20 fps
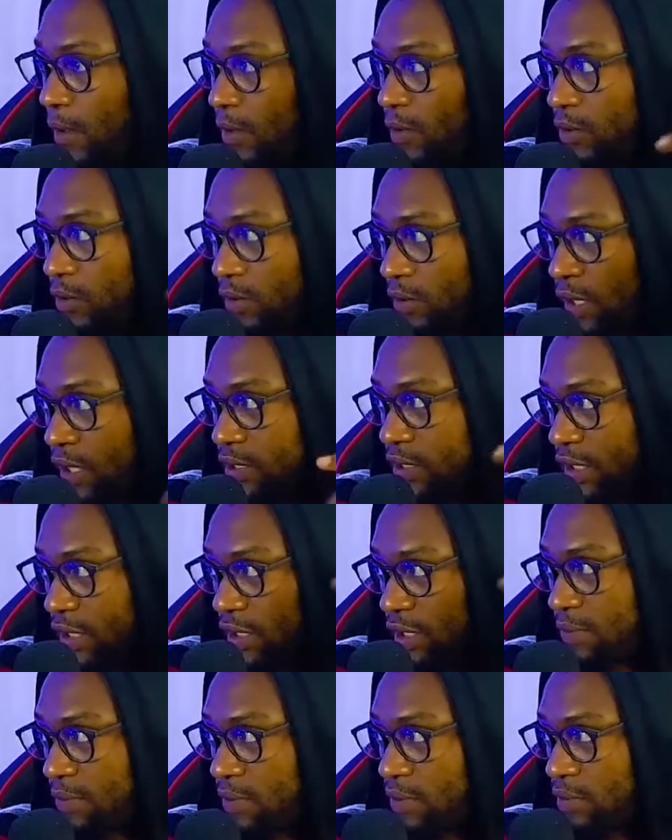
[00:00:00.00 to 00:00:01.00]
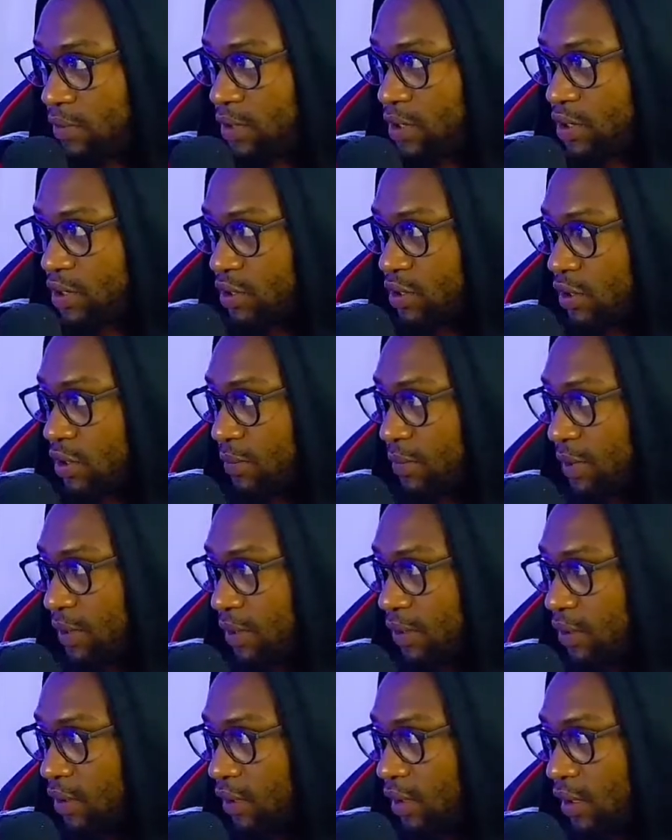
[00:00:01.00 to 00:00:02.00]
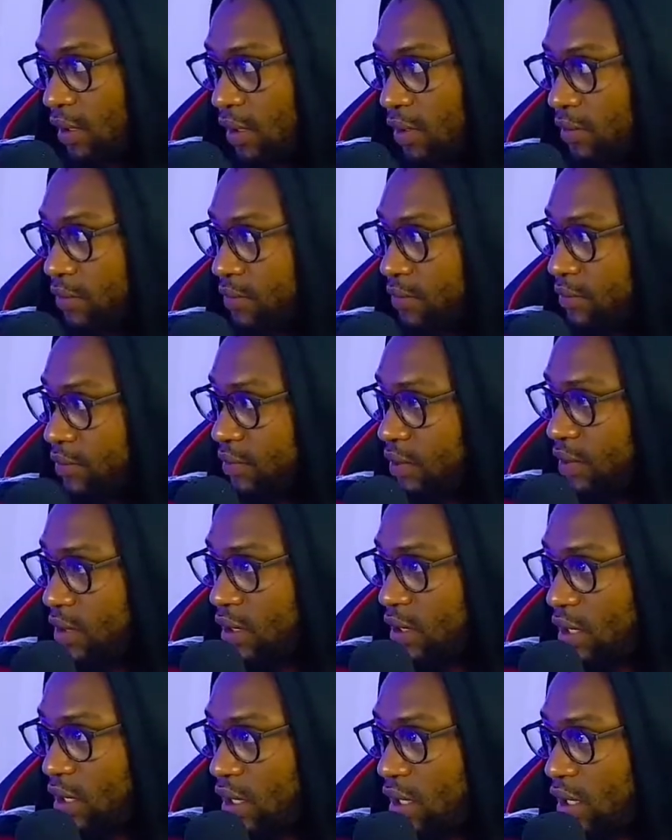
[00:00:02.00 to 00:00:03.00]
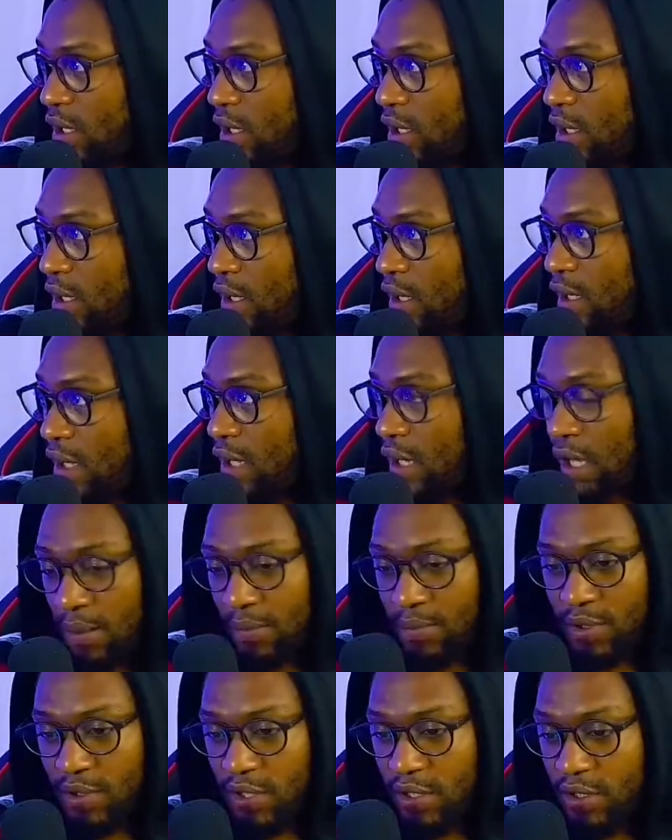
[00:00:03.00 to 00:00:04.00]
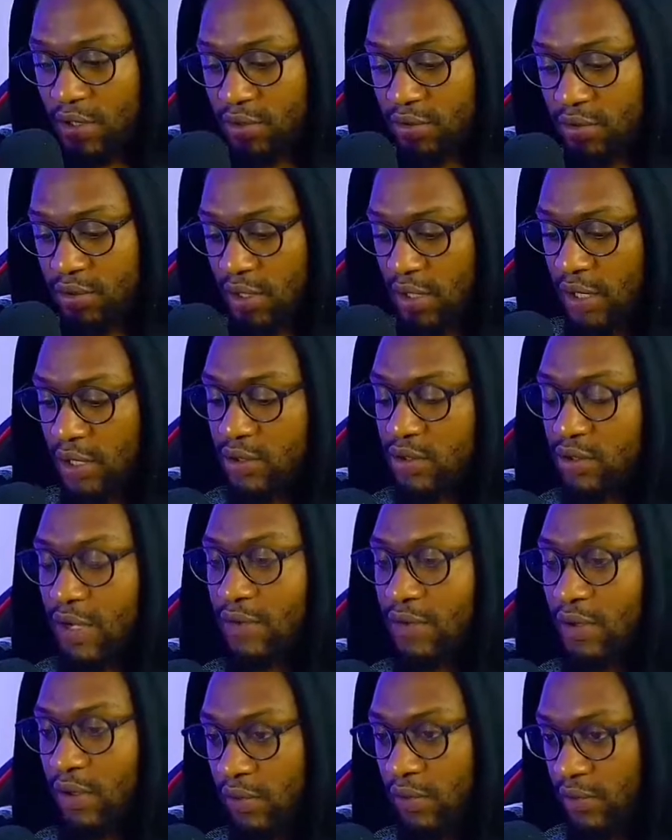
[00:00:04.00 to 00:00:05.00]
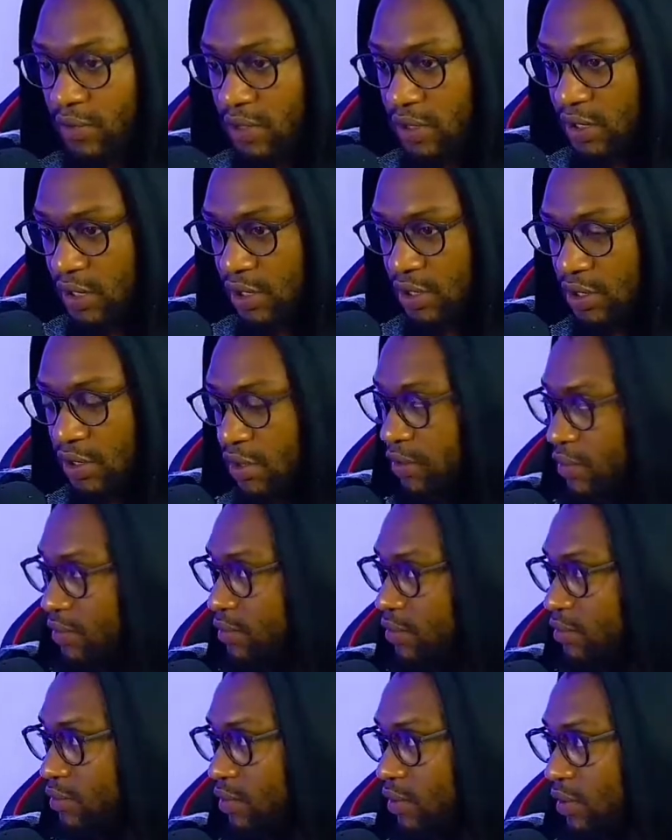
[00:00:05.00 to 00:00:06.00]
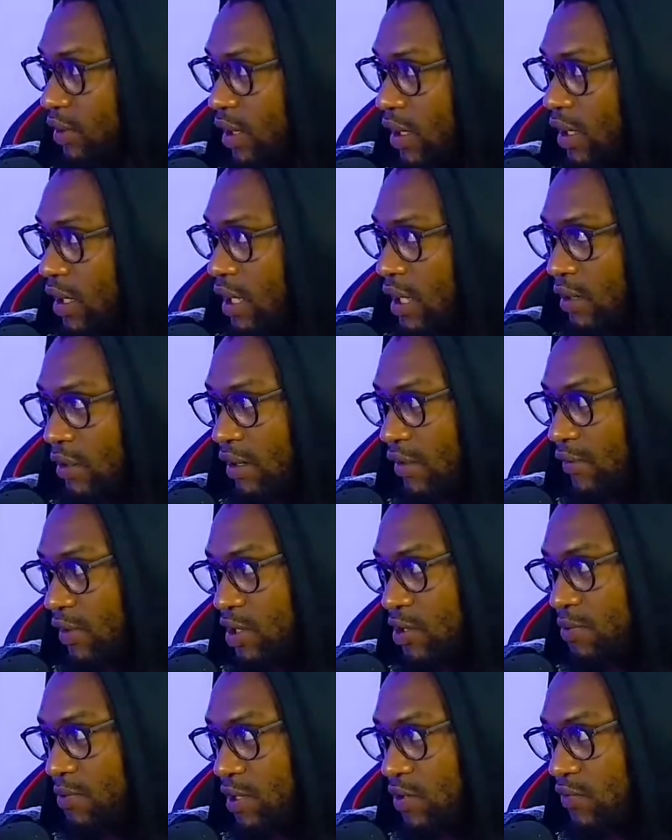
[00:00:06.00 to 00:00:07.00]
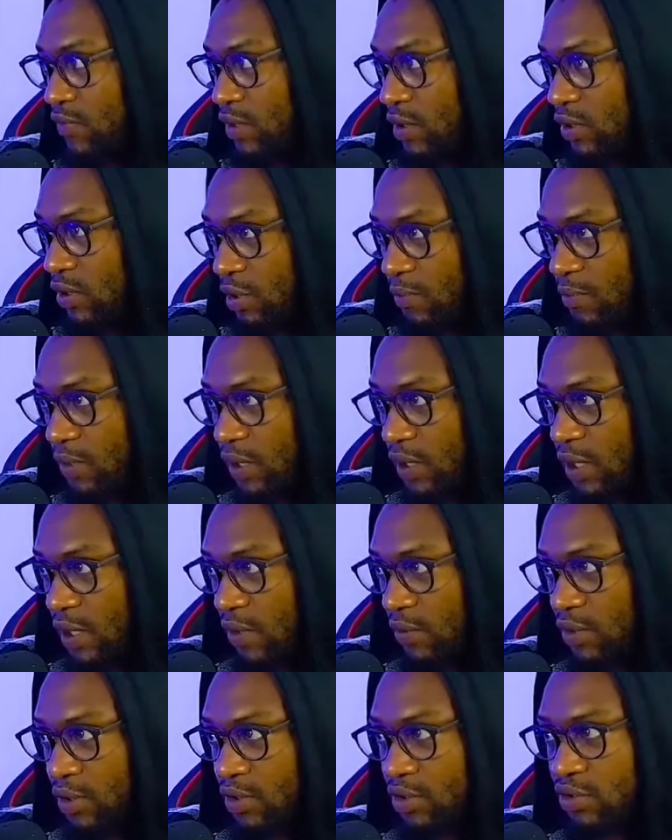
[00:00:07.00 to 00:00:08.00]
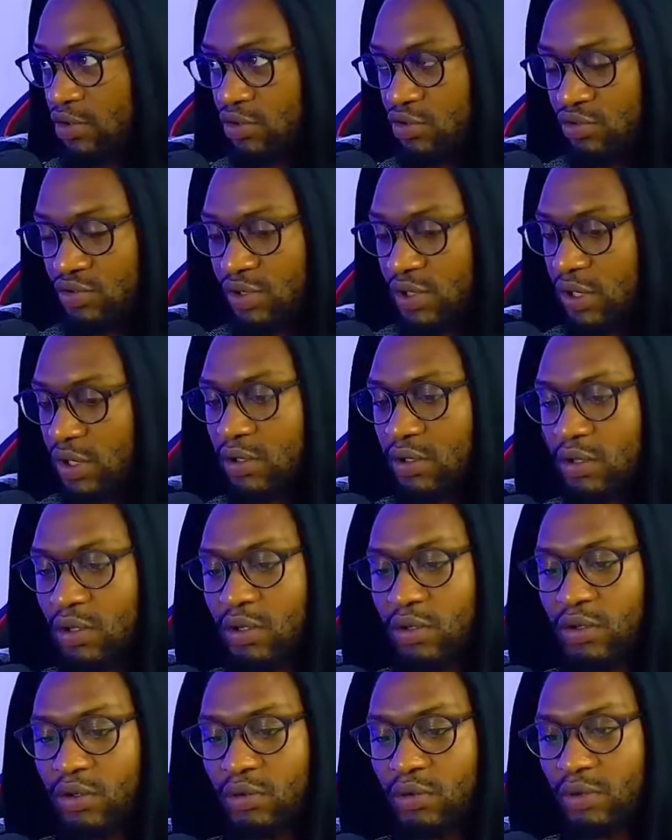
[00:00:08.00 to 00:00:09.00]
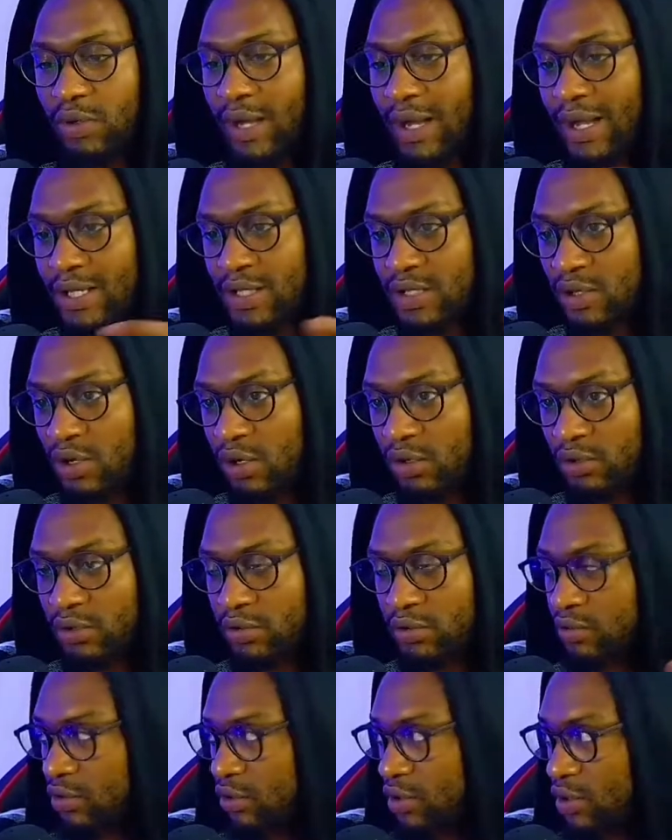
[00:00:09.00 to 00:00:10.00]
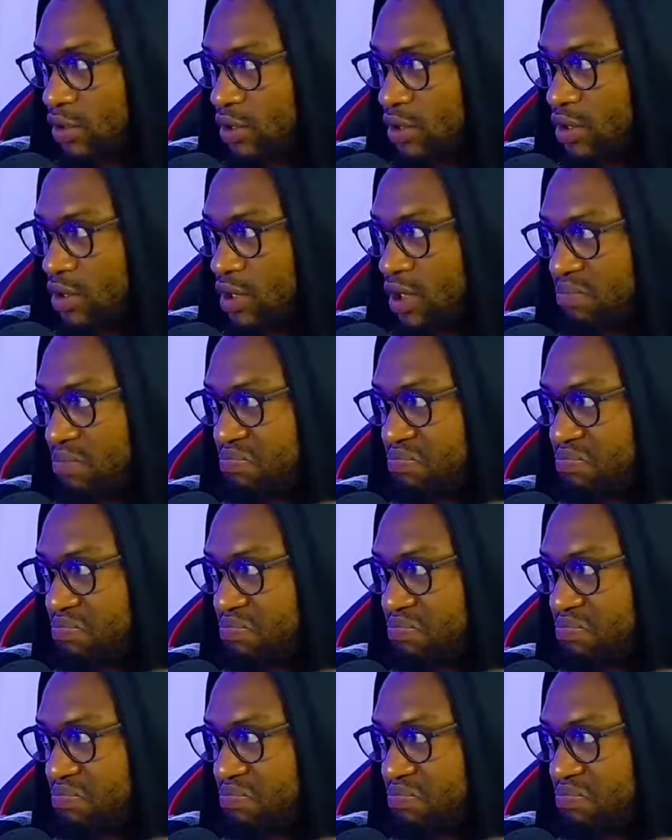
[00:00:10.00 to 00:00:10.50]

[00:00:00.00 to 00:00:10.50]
guys can keep the questions coming. Yeah. I'm here today to have a conversation. Okay. I don't have any specific topic I want to drill you guys on or just keep